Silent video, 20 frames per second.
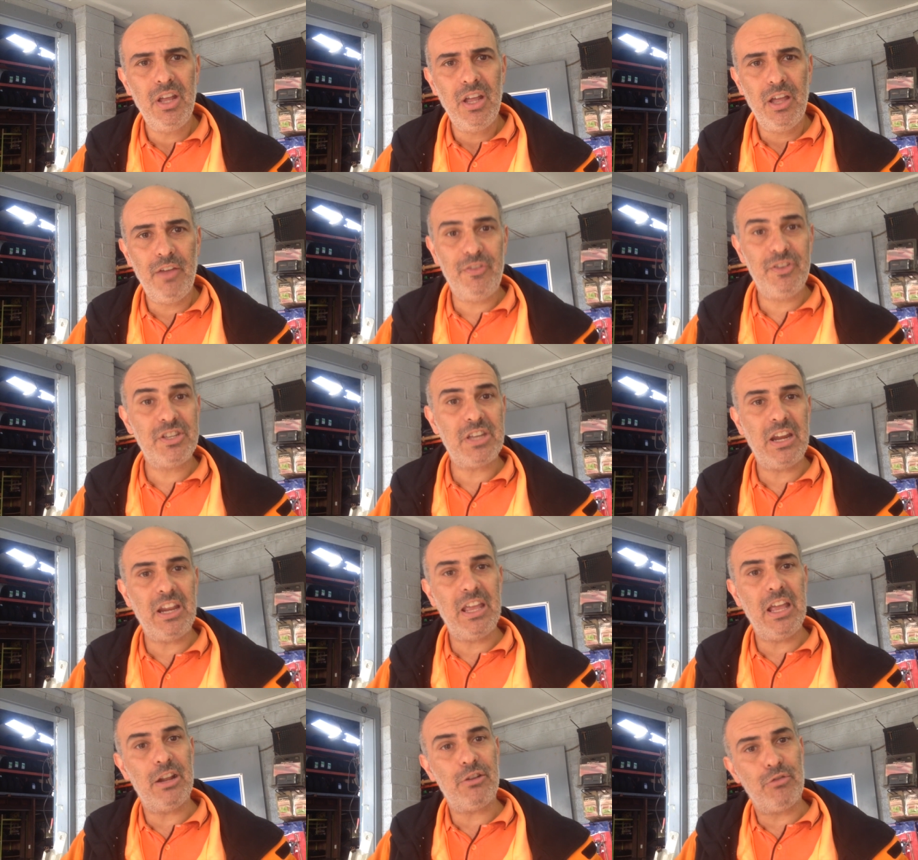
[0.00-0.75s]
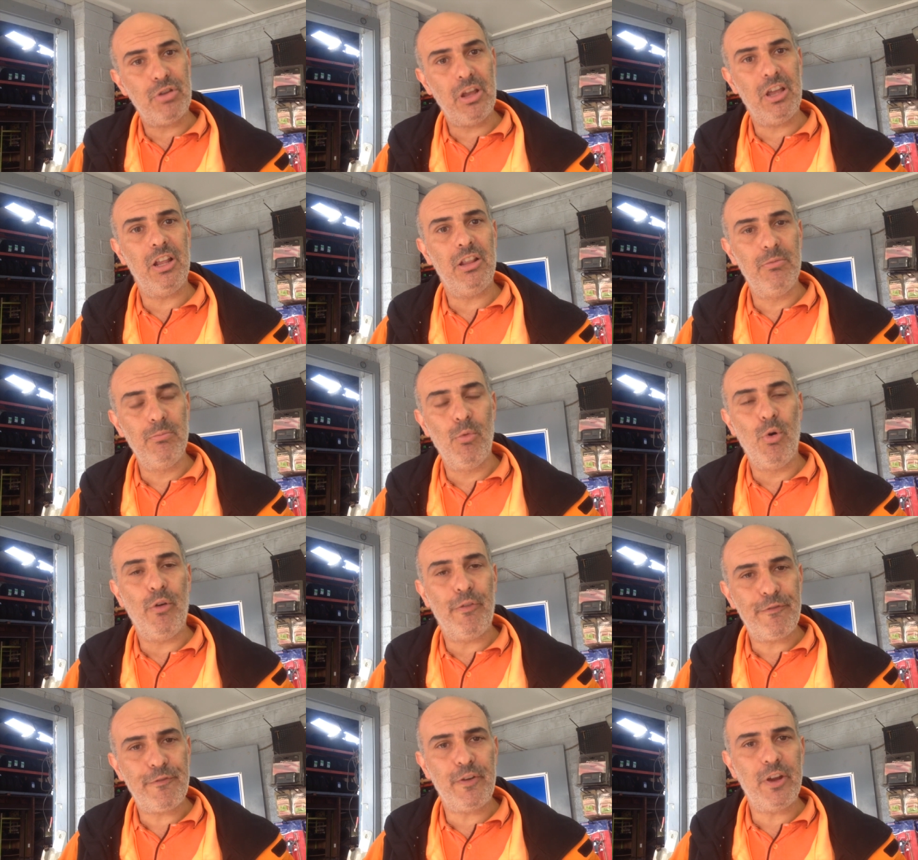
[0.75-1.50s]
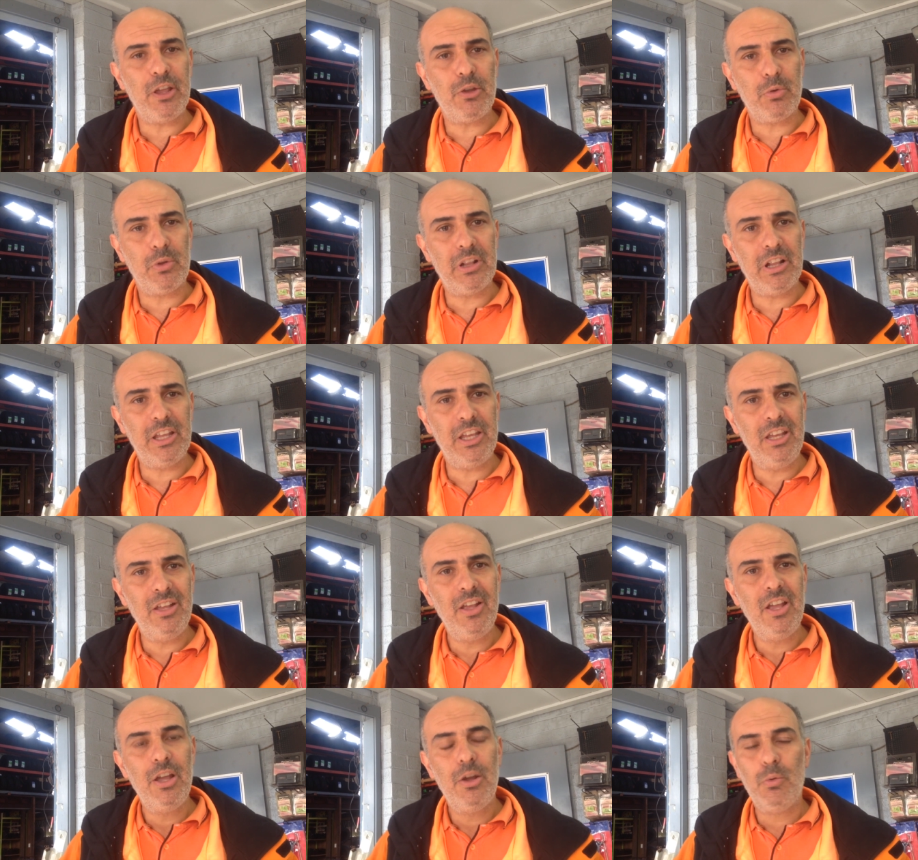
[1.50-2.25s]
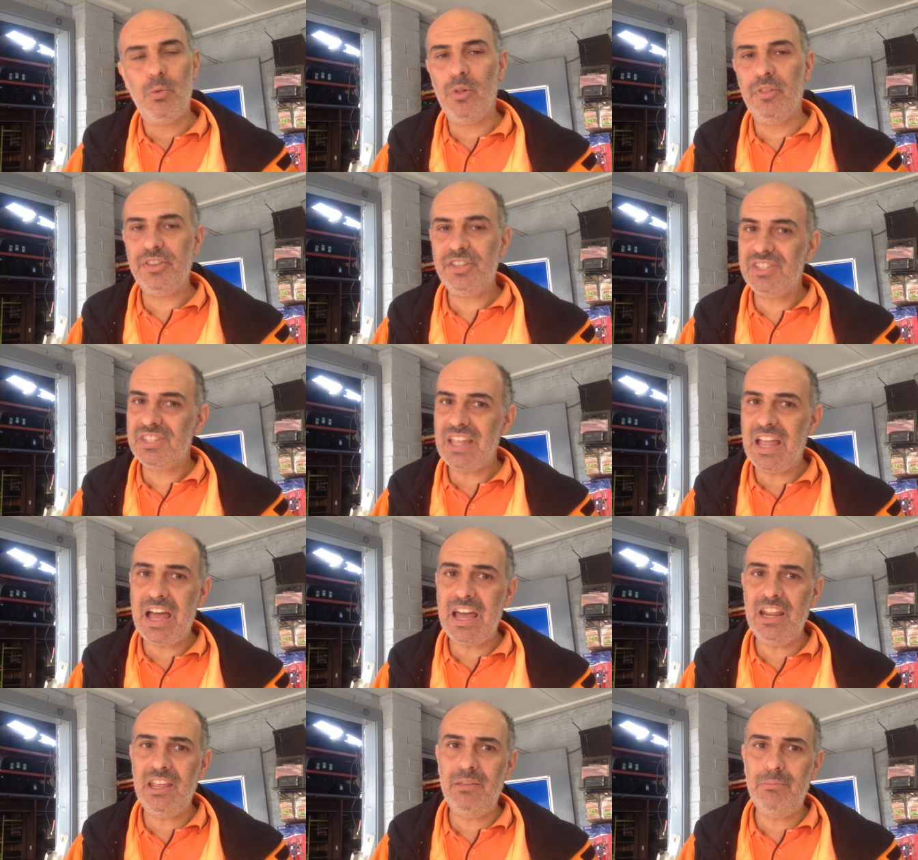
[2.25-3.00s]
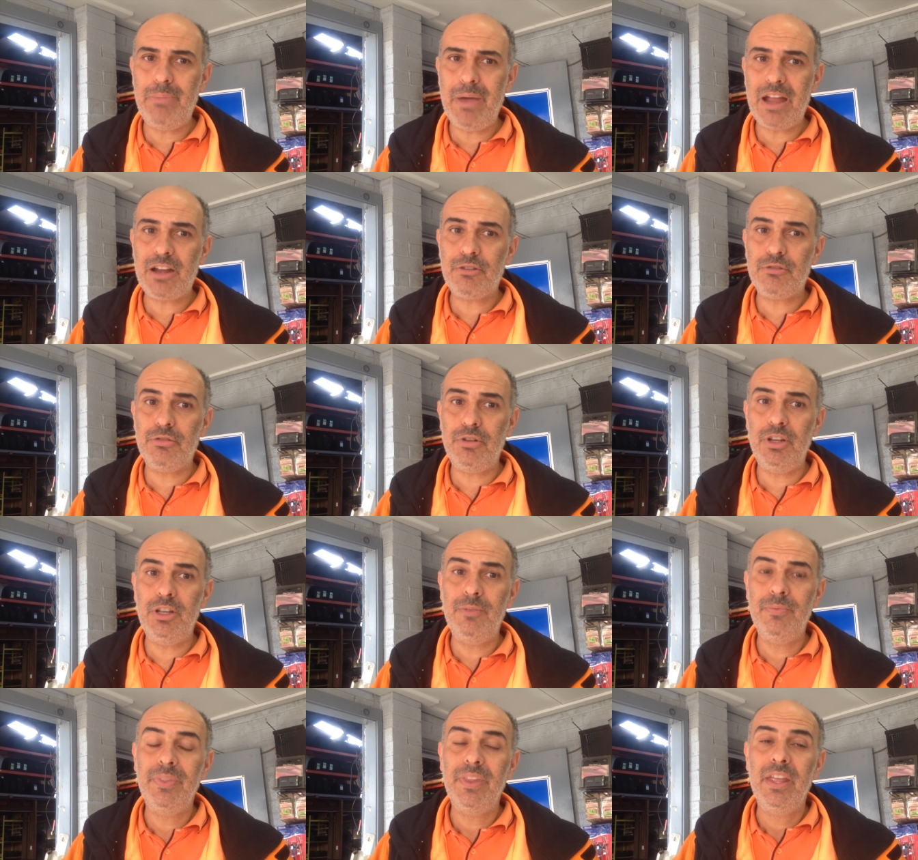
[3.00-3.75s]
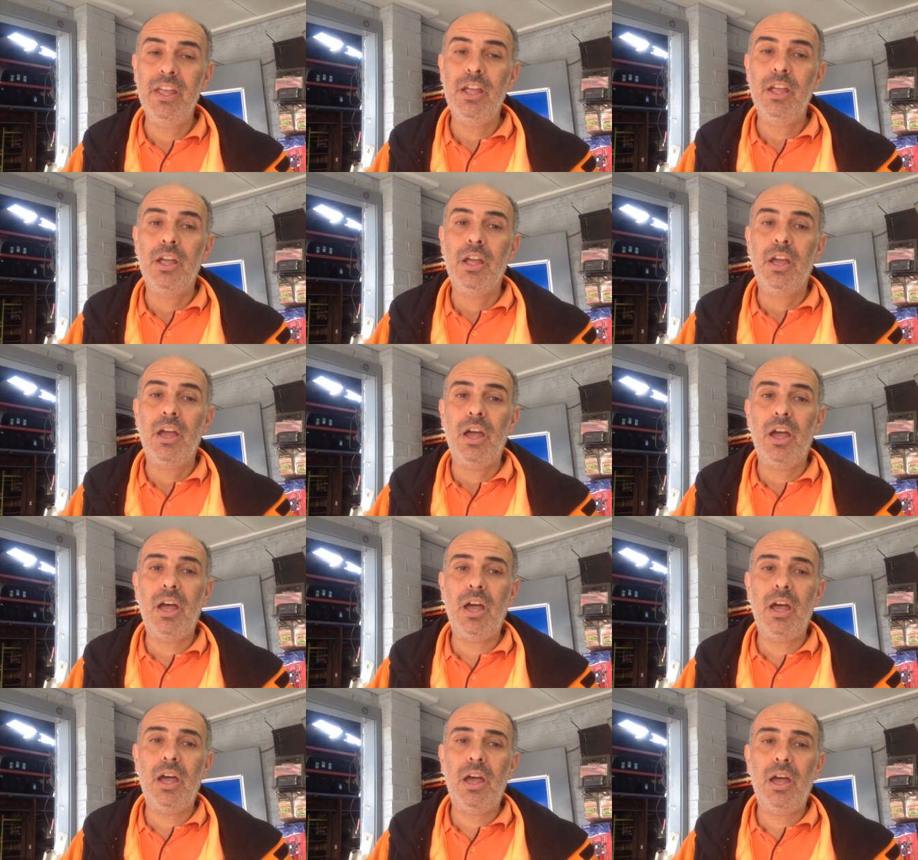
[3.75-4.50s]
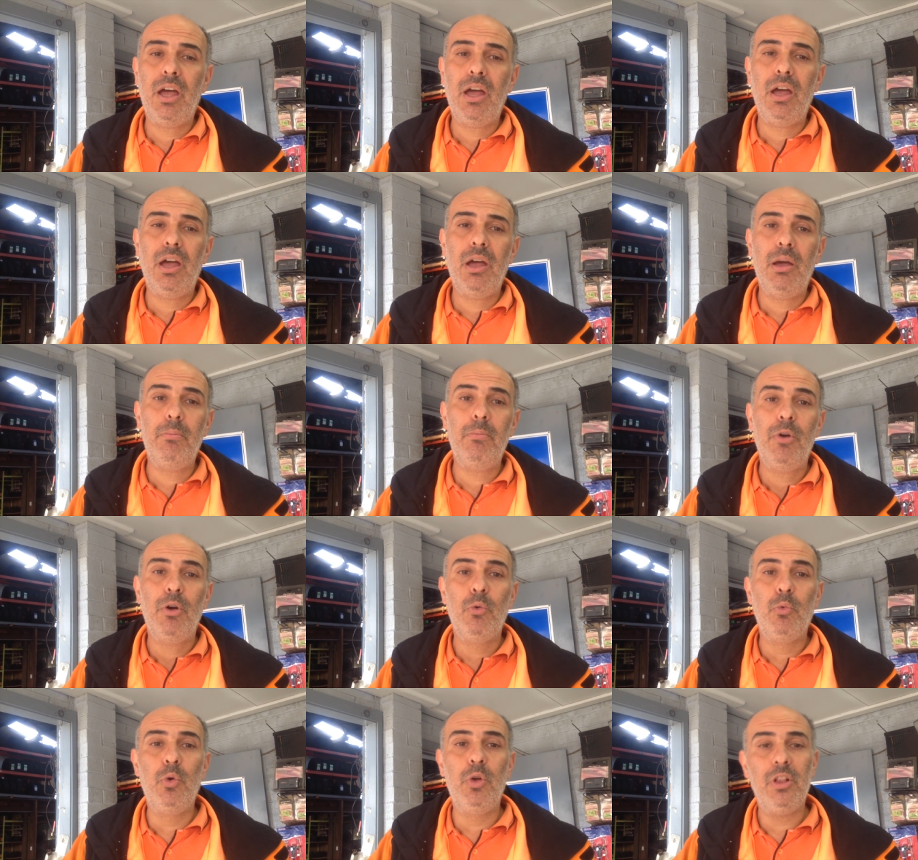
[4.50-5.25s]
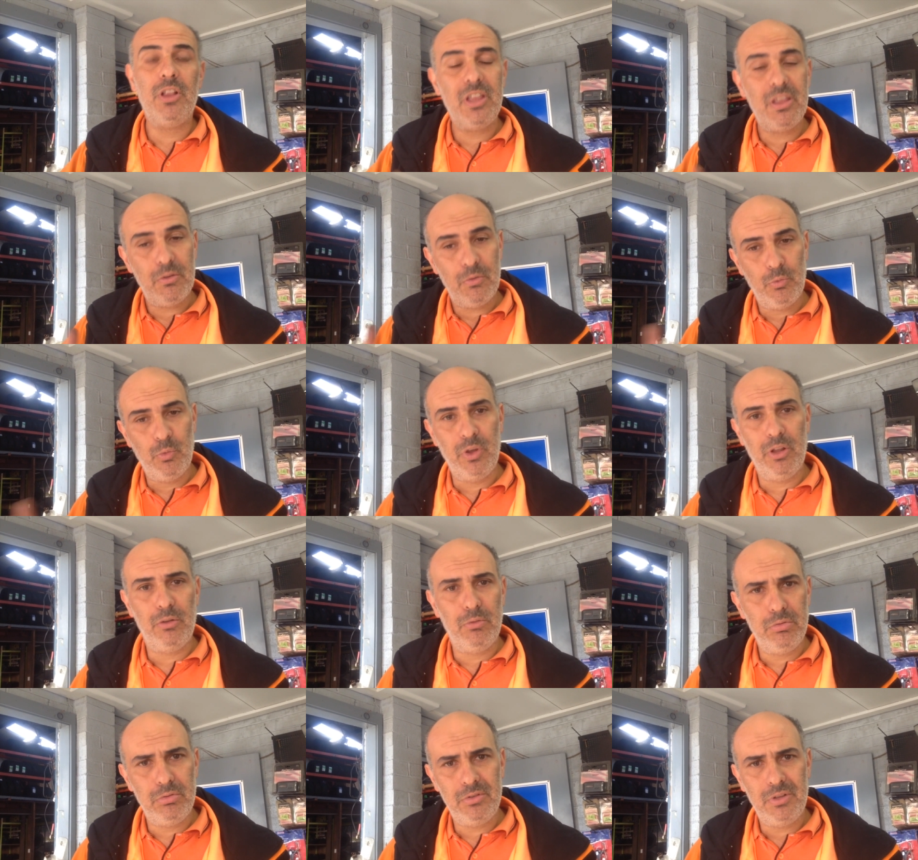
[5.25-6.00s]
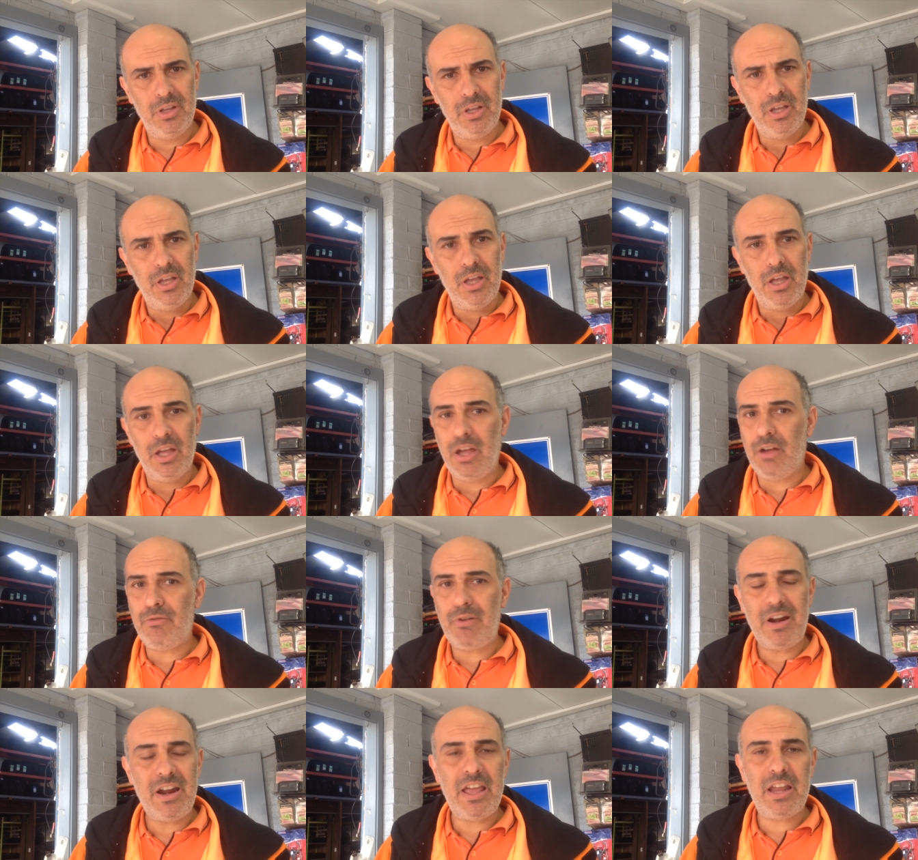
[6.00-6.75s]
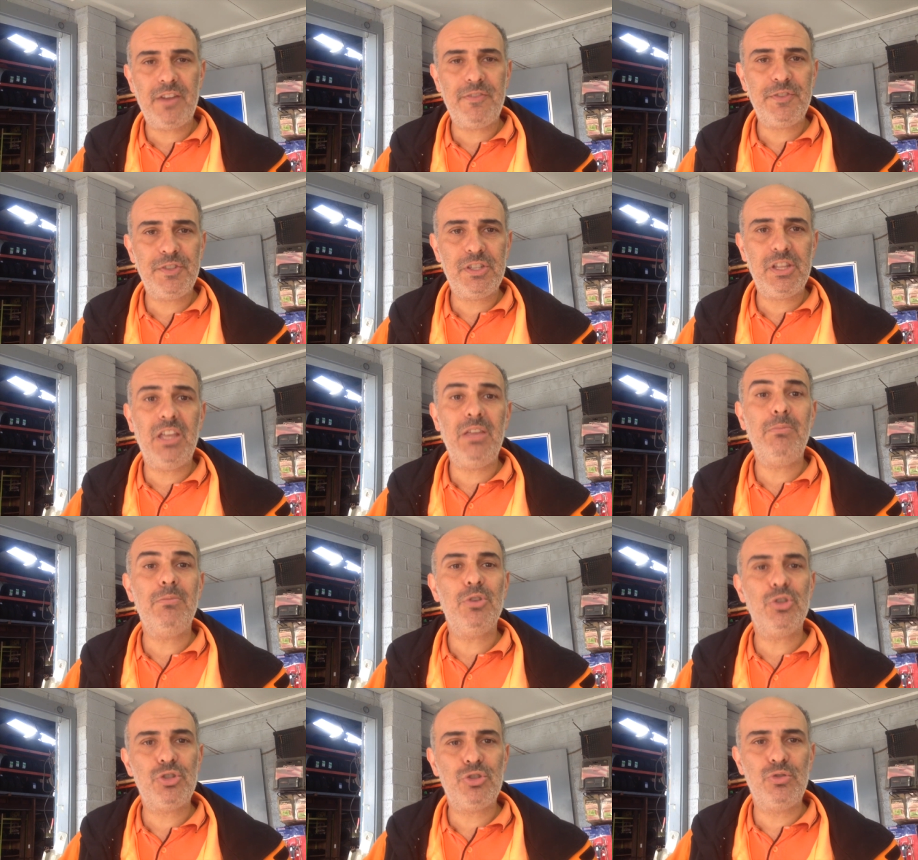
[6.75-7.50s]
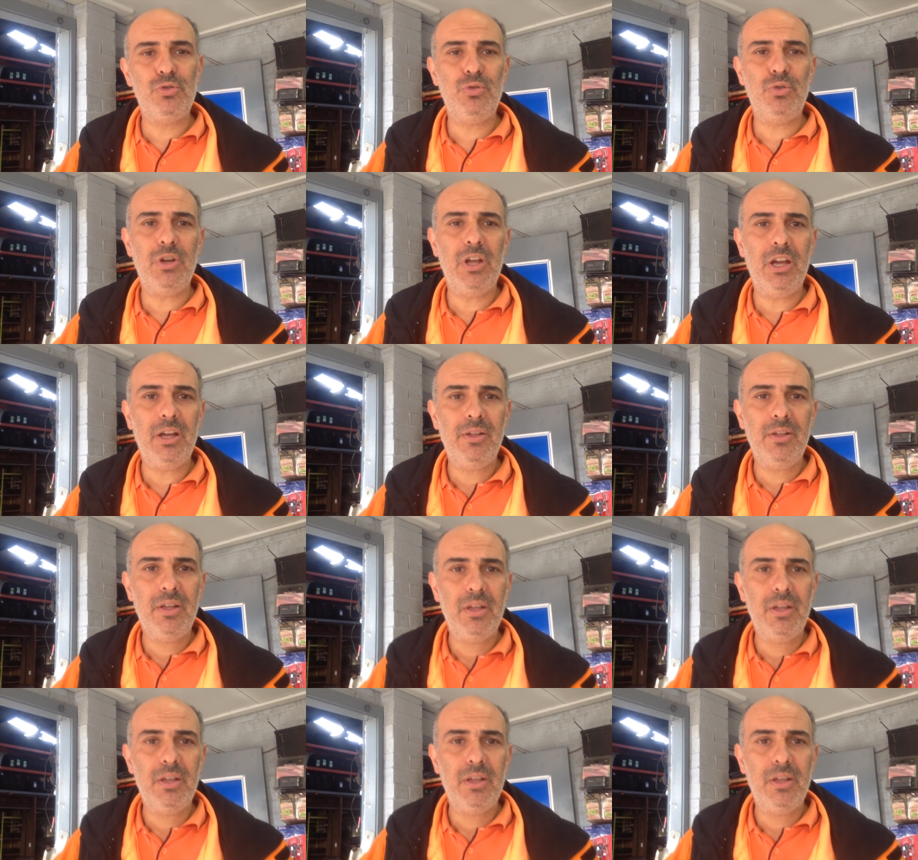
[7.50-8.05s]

If it's going to get triggered more frequently, well, the starting battery uh, will, will uh, run out of steam sooner,